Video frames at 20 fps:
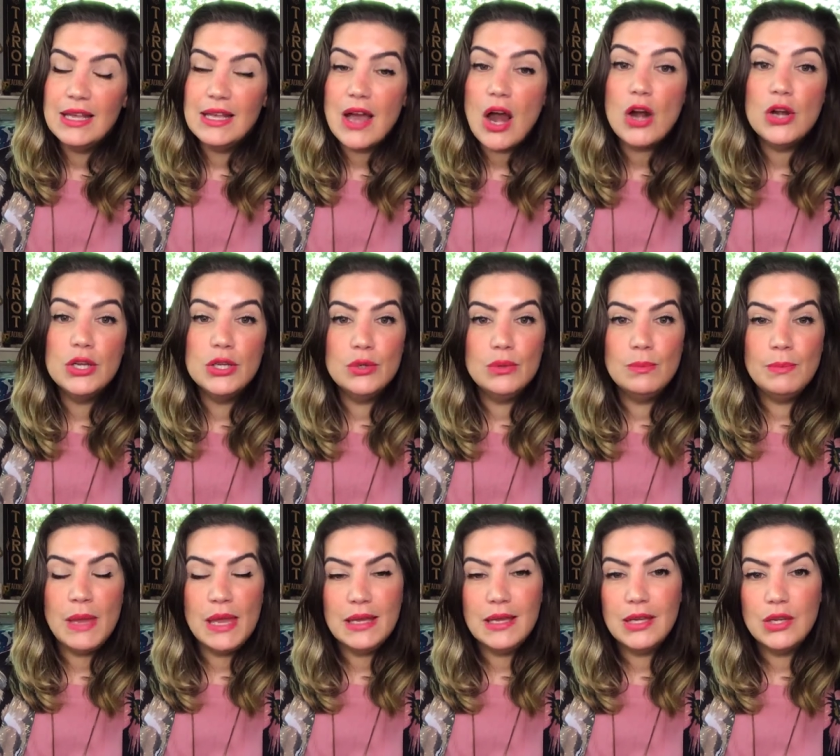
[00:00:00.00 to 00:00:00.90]
are you
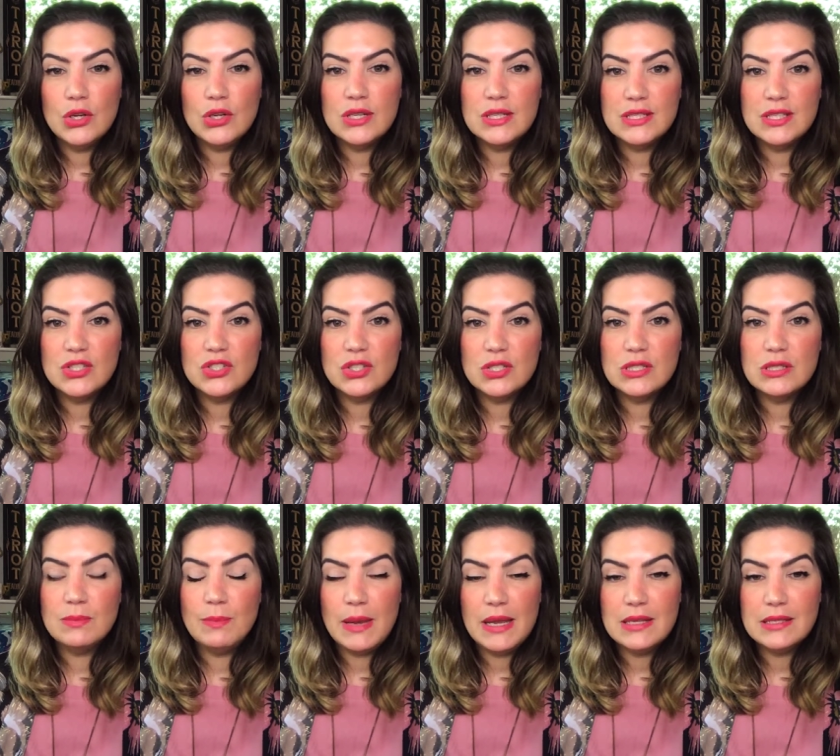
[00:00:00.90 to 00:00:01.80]
making your
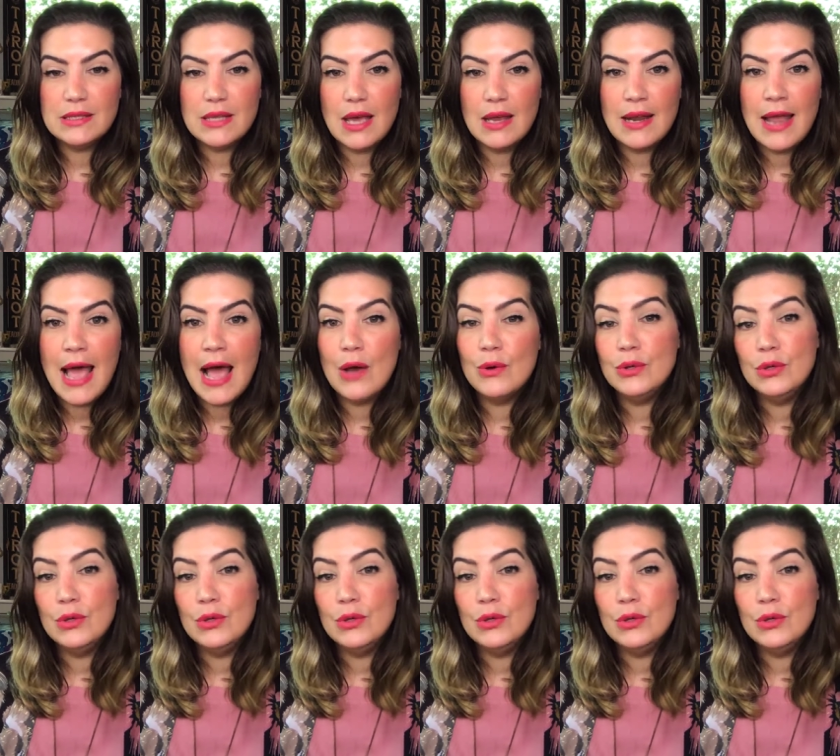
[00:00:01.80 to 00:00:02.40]
decisions based on how